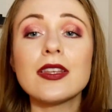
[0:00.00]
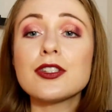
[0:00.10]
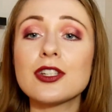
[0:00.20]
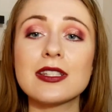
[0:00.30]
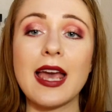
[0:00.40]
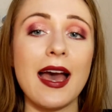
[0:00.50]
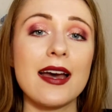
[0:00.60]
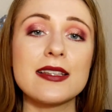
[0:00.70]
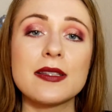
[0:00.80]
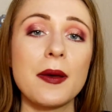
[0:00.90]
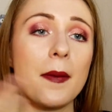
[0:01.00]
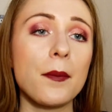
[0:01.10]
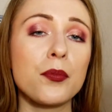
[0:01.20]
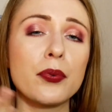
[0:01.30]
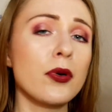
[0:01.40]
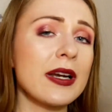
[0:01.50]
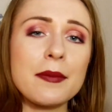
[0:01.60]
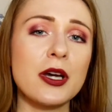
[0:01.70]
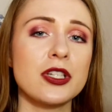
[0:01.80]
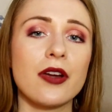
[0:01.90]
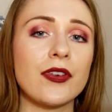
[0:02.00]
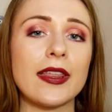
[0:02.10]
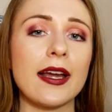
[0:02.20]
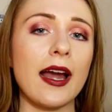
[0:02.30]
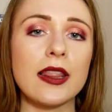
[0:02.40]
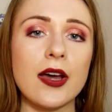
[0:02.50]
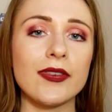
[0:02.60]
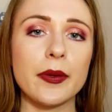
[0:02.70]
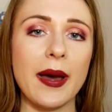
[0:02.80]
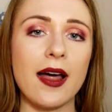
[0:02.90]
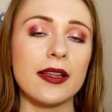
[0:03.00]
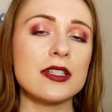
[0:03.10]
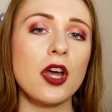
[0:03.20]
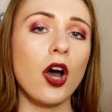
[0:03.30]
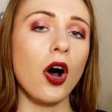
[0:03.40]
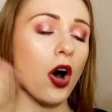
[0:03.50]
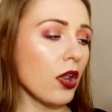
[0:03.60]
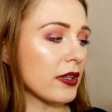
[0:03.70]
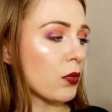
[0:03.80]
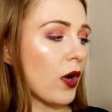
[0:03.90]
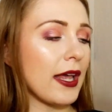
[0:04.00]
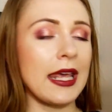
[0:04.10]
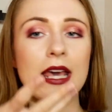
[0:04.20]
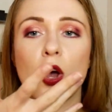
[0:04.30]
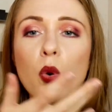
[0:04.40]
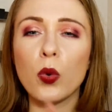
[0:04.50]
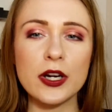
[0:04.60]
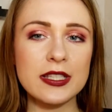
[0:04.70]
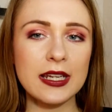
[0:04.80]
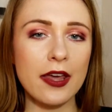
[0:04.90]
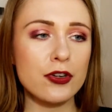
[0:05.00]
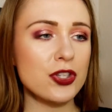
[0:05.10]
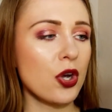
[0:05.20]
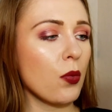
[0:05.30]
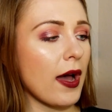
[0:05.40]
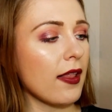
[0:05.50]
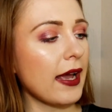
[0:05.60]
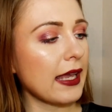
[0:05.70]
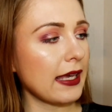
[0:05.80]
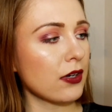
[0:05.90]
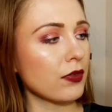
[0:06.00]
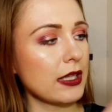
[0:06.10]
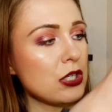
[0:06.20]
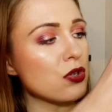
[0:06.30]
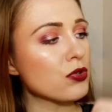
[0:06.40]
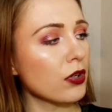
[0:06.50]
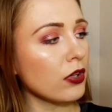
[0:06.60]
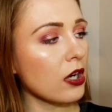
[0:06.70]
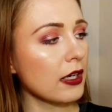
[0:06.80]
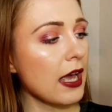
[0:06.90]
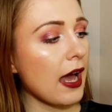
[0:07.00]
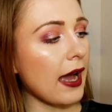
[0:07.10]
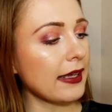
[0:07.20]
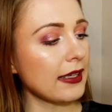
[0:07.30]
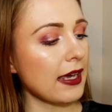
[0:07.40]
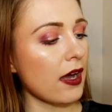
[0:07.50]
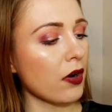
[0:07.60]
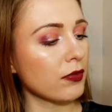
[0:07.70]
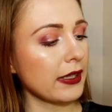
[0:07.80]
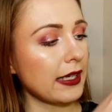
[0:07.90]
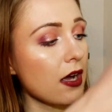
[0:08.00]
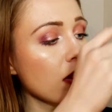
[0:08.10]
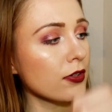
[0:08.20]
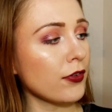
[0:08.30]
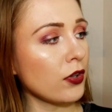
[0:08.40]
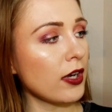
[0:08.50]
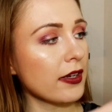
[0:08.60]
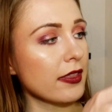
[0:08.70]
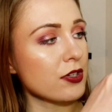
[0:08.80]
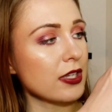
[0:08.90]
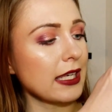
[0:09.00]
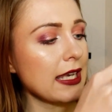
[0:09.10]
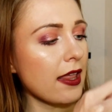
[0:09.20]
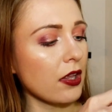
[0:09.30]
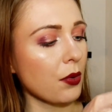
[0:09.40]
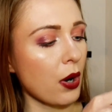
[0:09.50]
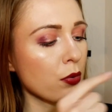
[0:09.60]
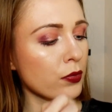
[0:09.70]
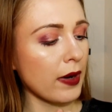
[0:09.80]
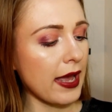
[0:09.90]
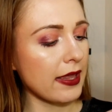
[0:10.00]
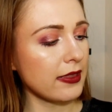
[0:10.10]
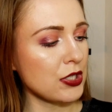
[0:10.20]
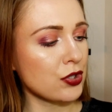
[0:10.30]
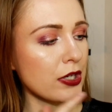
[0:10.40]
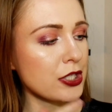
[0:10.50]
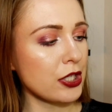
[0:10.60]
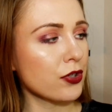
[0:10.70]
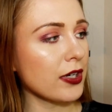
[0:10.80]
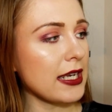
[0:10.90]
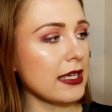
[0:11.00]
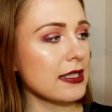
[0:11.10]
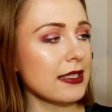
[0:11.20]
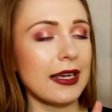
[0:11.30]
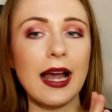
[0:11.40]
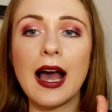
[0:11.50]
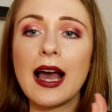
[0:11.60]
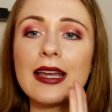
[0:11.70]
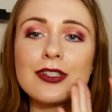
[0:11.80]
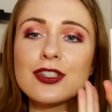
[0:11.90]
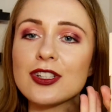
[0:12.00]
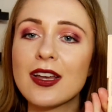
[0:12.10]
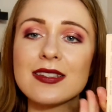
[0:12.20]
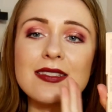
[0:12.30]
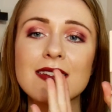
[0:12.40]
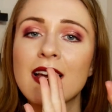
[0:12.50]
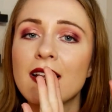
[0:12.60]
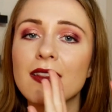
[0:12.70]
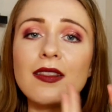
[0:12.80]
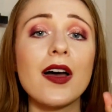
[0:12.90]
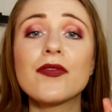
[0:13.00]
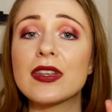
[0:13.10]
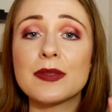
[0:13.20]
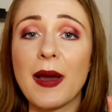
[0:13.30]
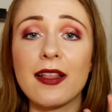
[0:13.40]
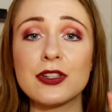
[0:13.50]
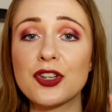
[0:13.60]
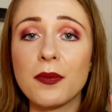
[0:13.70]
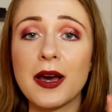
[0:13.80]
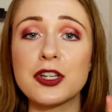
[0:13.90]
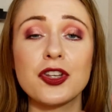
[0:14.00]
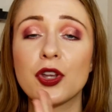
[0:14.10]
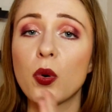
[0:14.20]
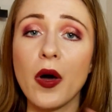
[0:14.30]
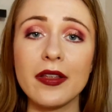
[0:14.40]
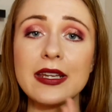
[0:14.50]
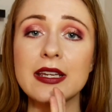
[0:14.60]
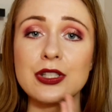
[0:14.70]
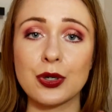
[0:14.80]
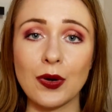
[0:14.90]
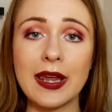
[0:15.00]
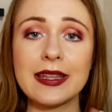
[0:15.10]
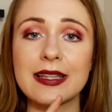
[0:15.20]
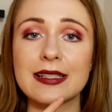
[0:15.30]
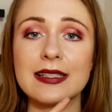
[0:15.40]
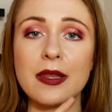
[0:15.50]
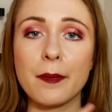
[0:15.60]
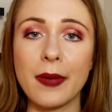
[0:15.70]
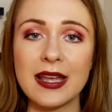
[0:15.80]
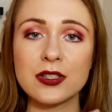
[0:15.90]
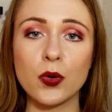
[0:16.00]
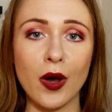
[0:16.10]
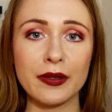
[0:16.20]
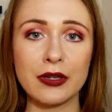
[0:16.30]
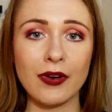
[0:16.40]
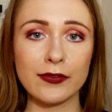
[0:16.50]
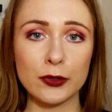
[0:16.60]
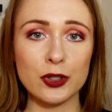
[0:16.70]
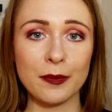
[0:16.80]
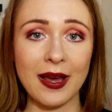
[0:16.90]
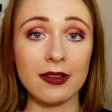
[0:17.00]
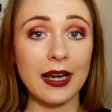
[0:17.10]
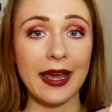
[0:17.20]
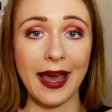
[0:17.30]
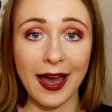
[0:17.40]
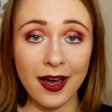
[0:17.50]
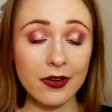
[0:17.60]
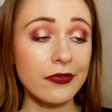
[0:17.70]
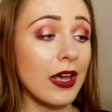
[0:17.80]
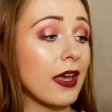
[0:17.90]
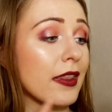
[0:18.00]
This just has pretty much everything I love in a palette all in one. It all works together so well. I can get a really neutral look. I can get a really colorful look. There's a yellow, a red, these grungy greens. Like, I just love this palette so much. The quality is great. This is the best quality Revolution palette I have.